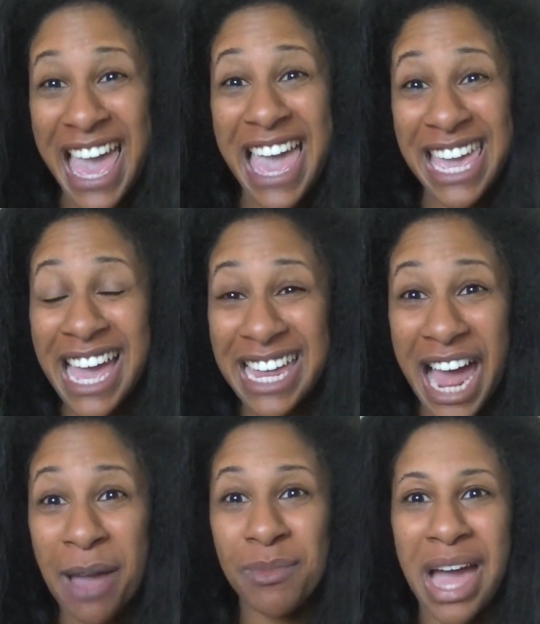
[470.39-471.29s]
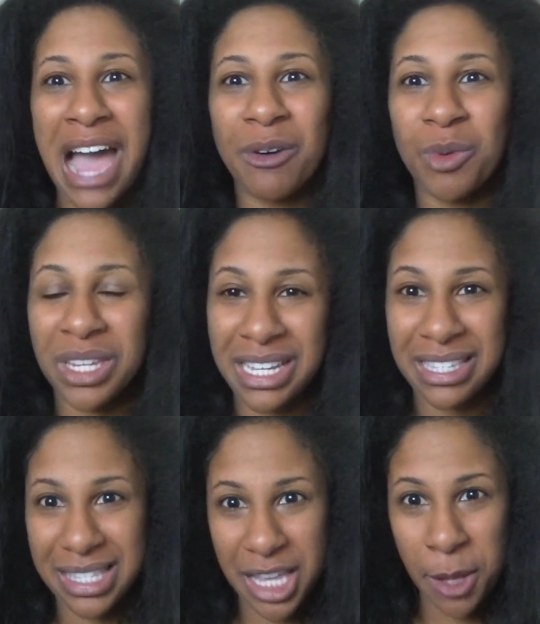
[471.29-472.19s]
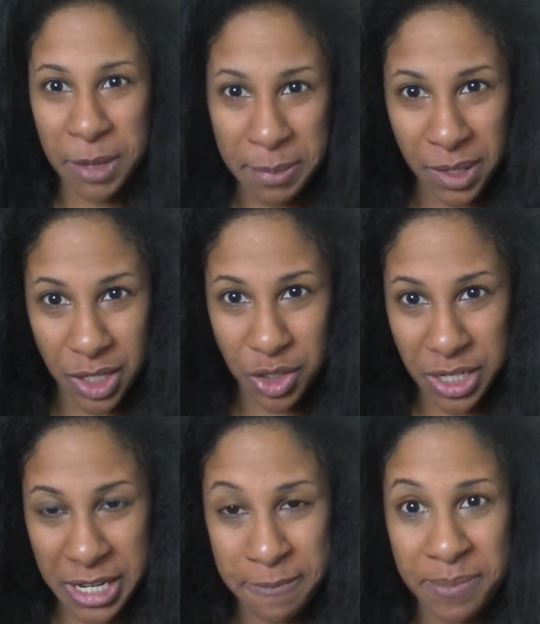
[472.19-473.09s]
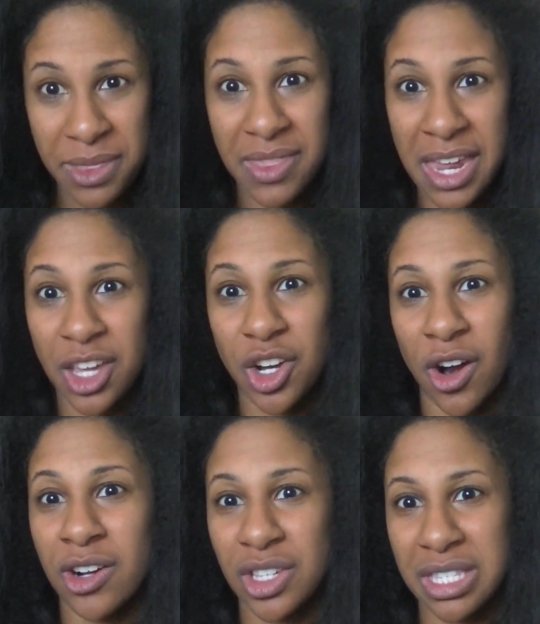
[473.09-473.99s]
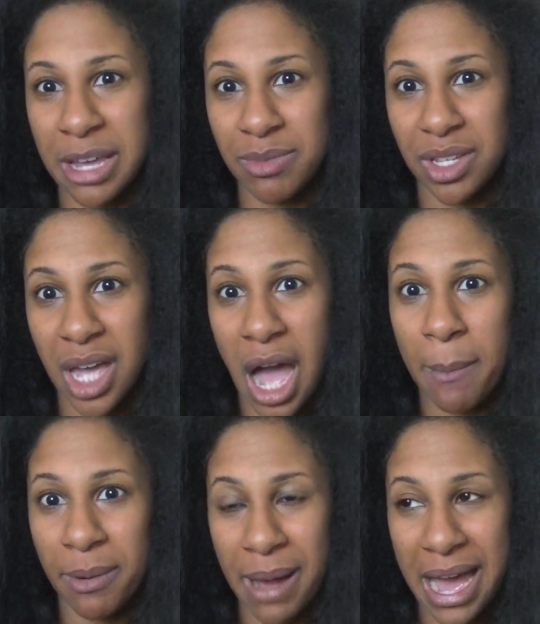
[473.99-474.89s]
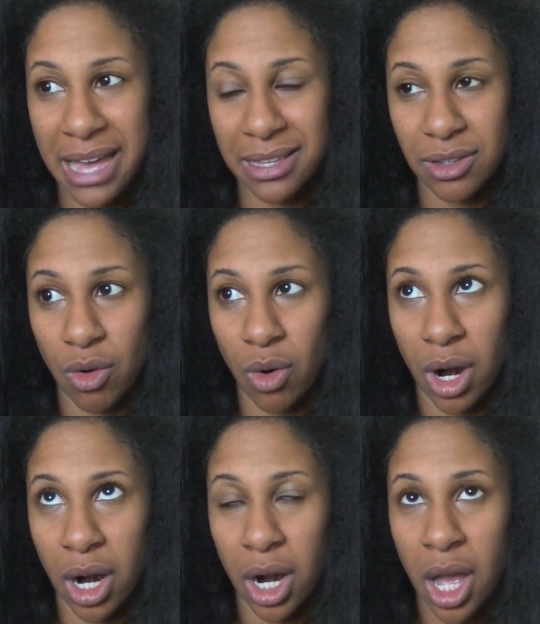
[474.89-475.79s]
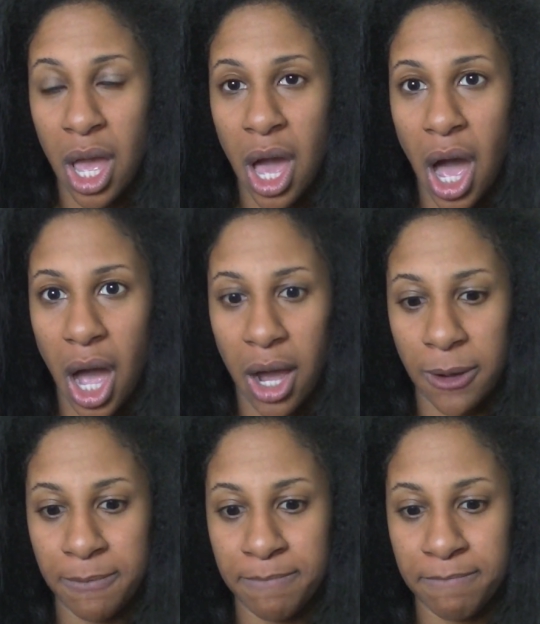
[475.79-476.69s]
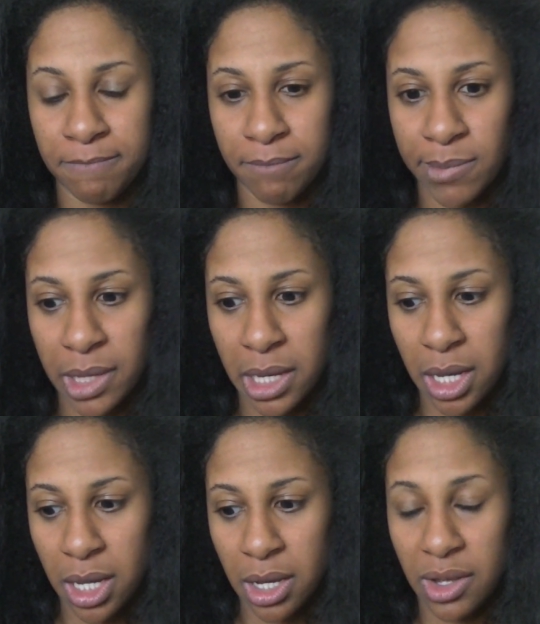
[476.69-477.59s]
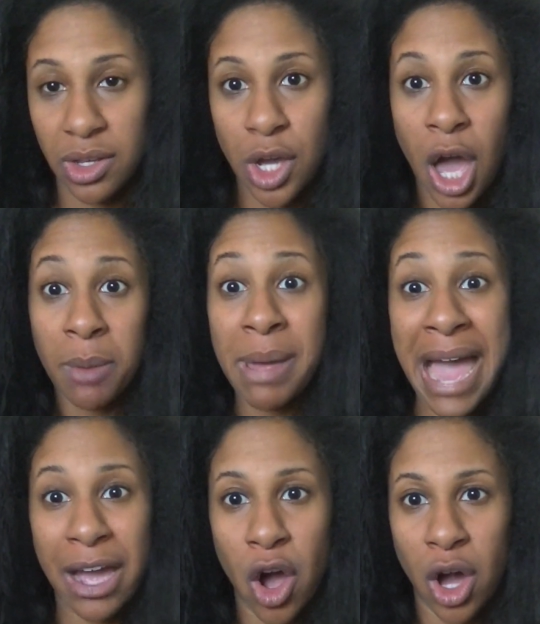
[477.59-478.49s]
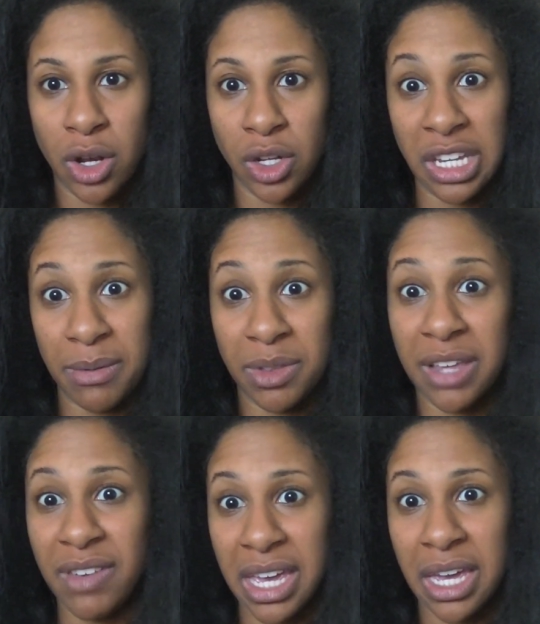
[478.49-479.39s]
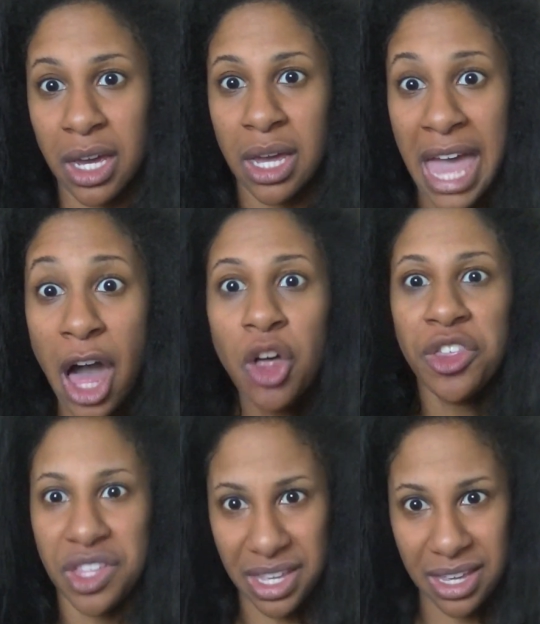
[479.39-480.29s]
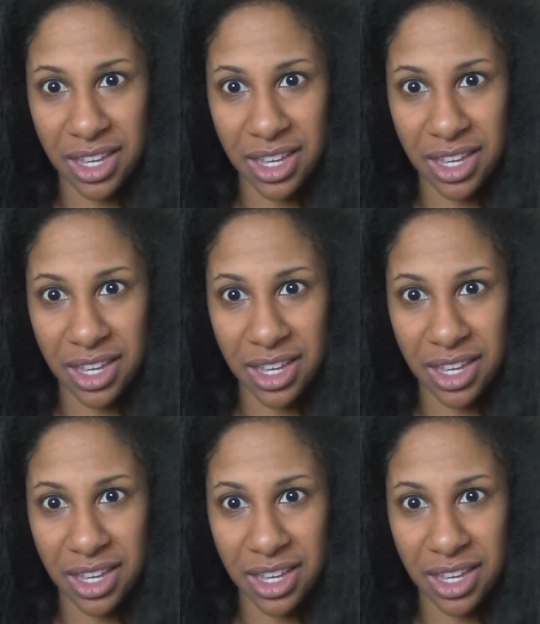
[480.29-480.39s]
And I'm not willing to sell people a dream that encourages them to compromise or um, cut back on li living healthy,